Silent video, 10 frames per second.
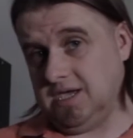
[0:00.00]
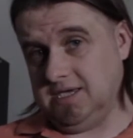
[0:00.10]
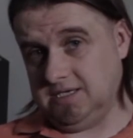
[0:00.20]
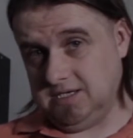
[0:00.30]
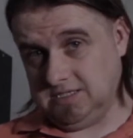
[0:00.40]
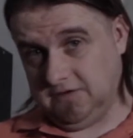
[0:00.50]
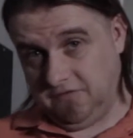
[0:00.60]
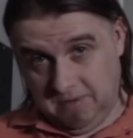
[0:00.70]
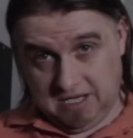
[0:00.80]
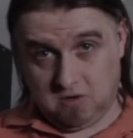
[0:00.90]
as a
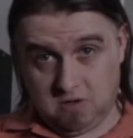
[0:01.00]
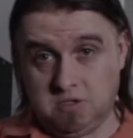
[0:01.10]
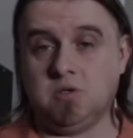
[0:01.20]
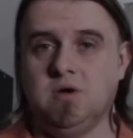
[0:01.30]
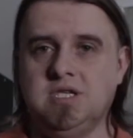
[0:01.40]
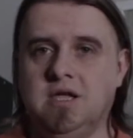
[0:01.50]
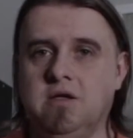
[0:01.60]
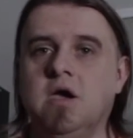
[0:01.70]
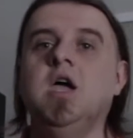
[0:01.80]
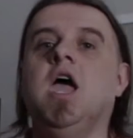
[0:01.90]
filmmaker or a
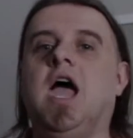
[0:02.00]
storyteller,